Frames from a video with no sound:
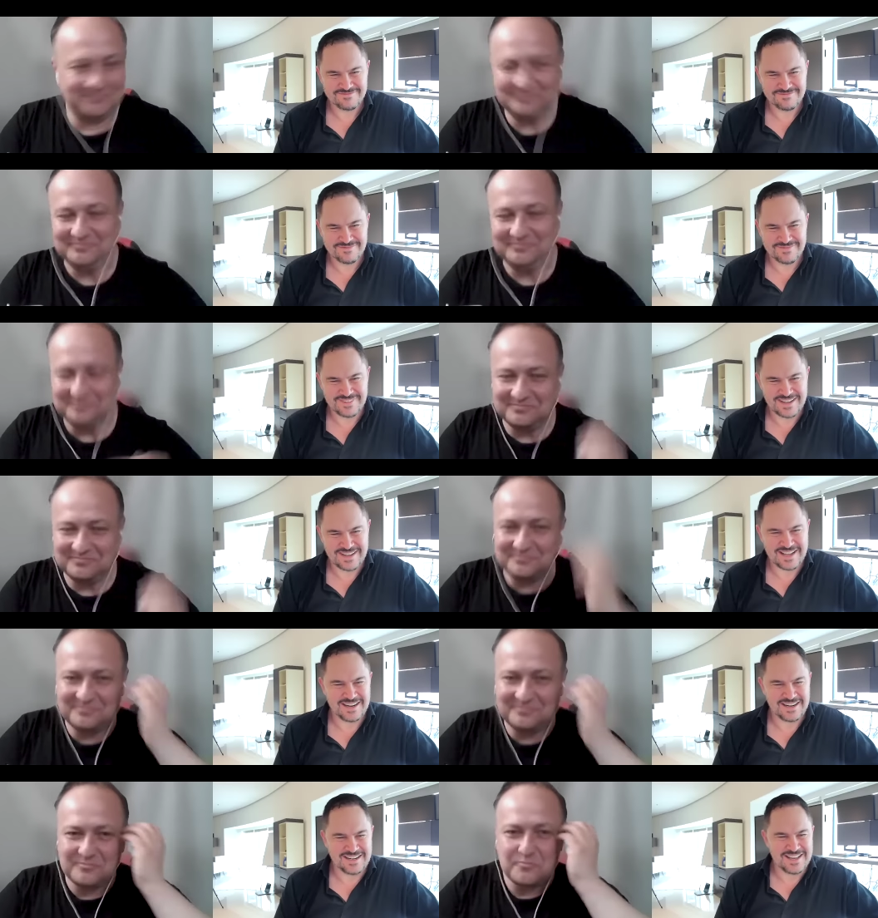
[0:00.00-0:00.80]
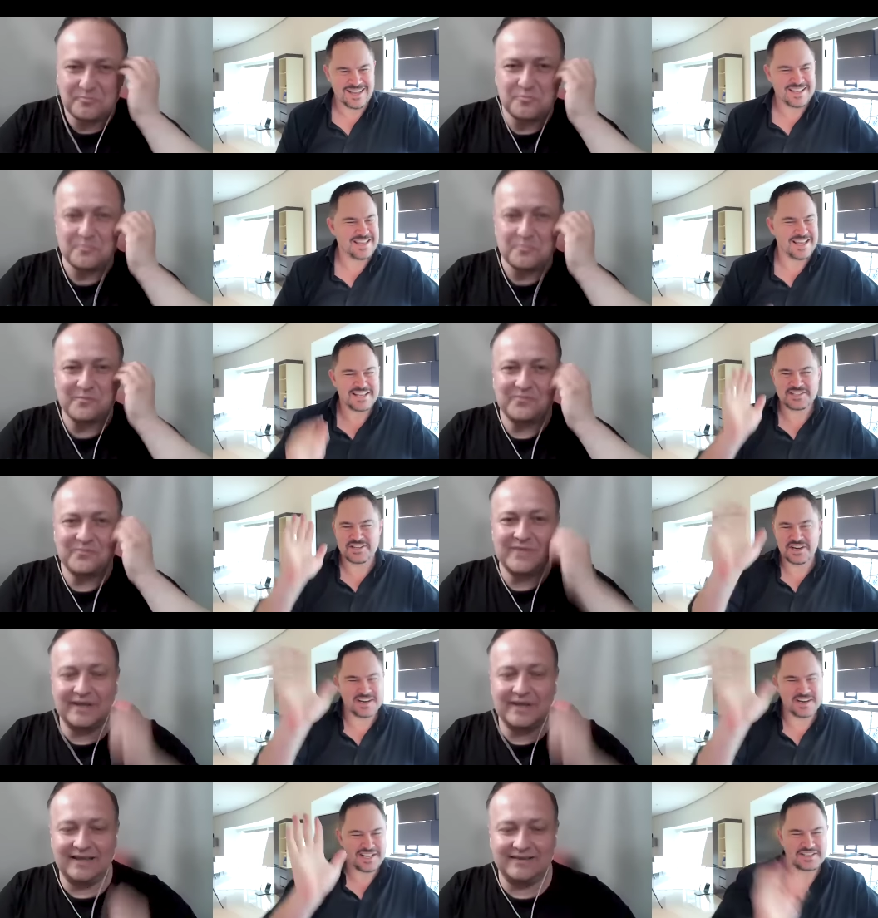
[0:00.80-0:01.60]
Speaker 1: it is
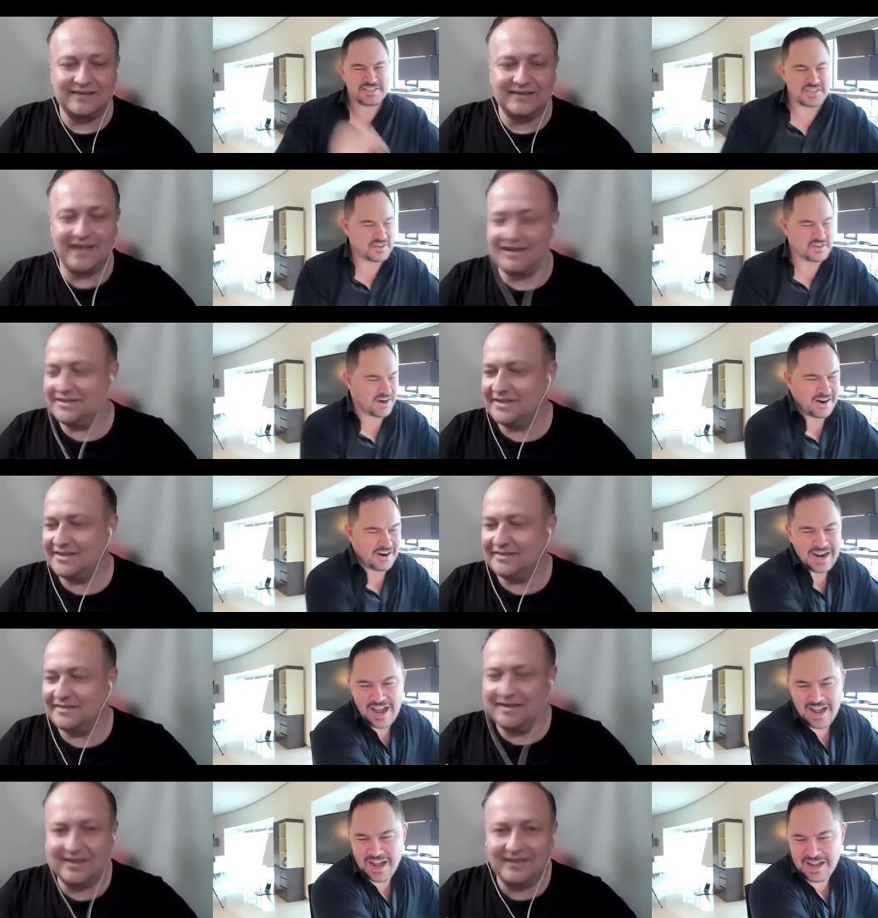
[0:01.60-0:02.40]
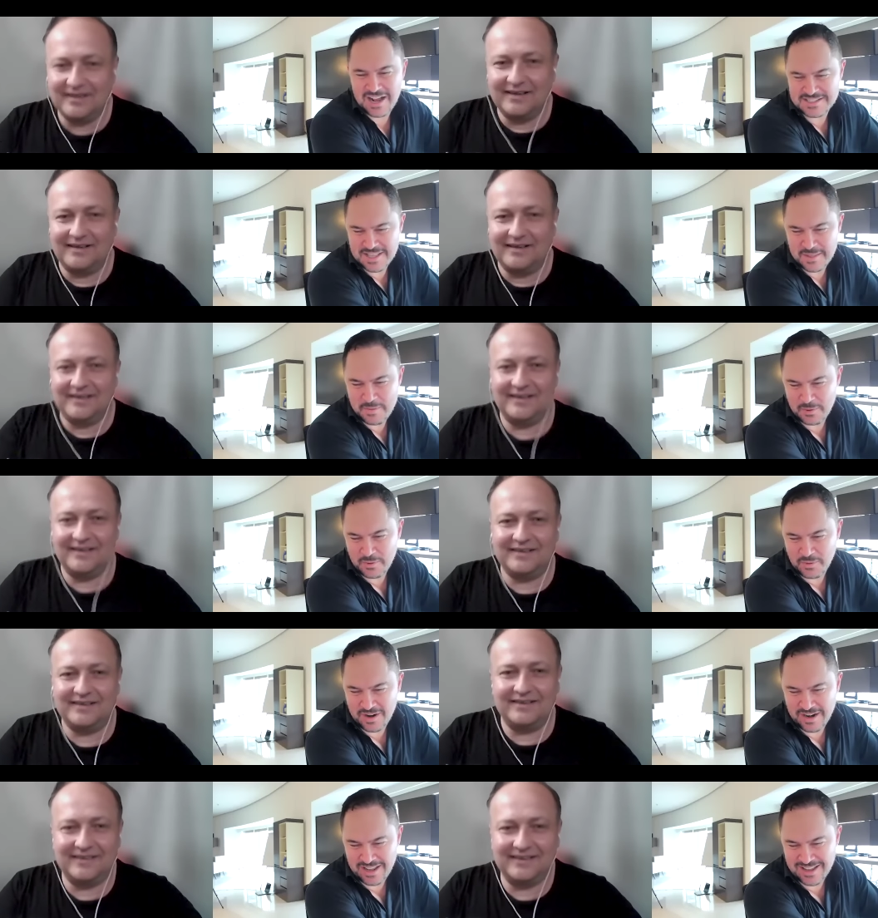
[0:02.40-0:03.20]
good. It's
Speaker 2: cute. All right, I'm, I'm gonna stop the
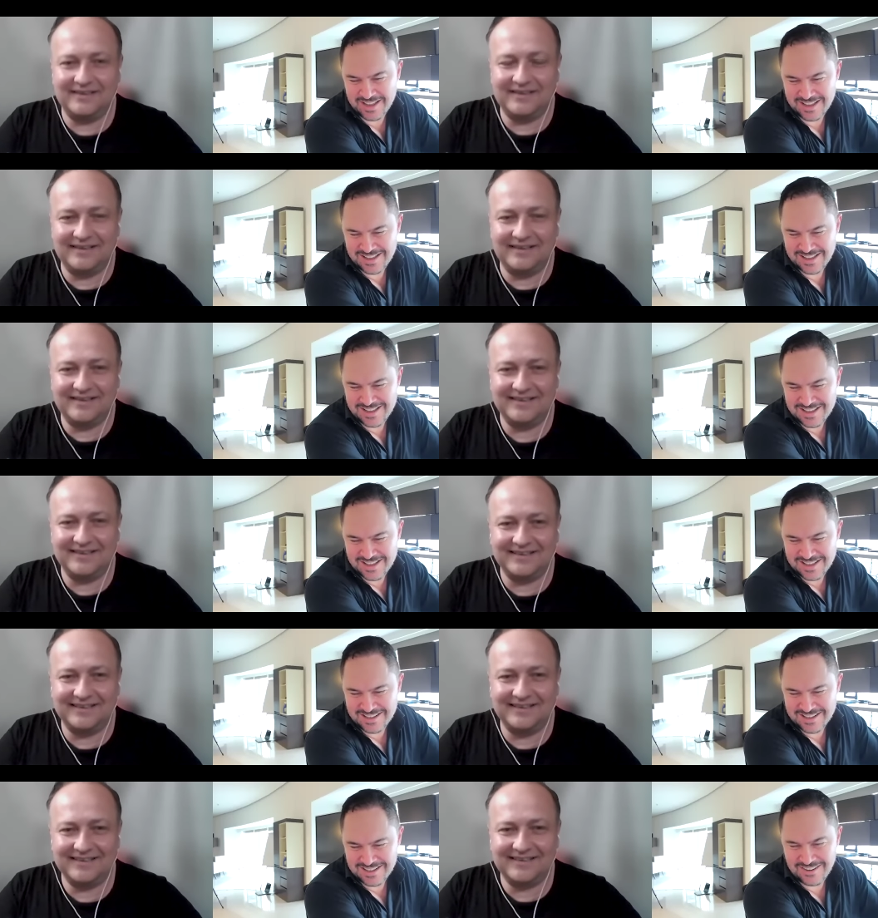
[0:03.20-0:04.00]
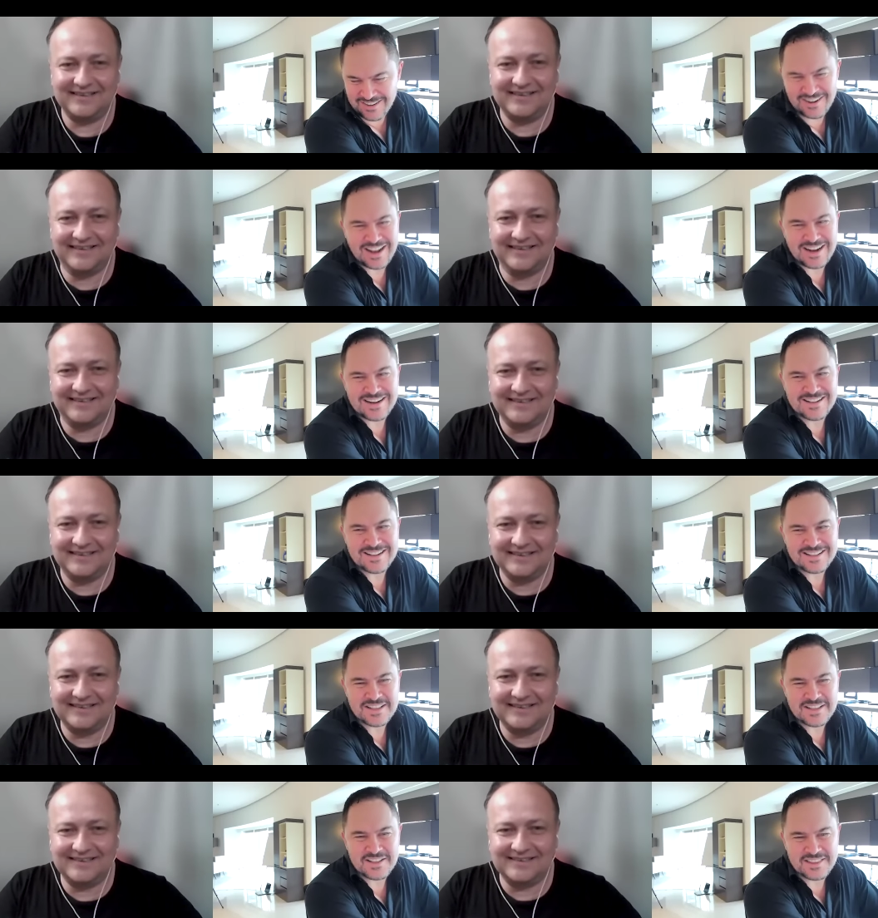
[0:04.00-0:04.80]
recording. Hold on.
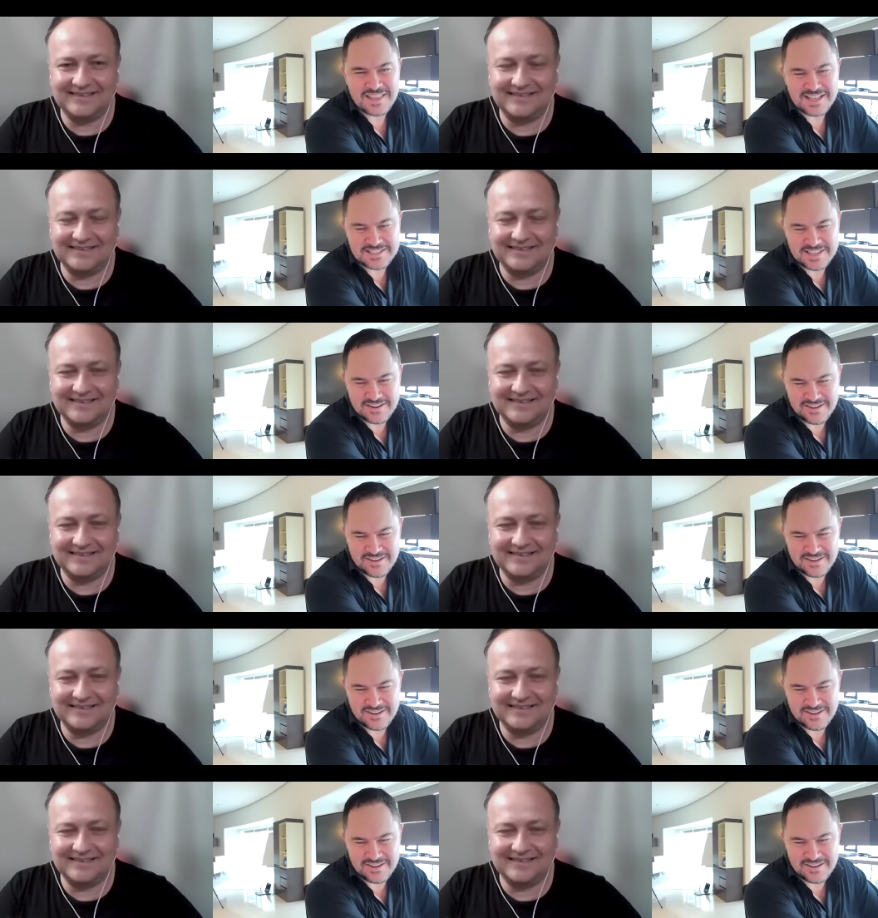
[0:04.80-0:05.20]
Thanks,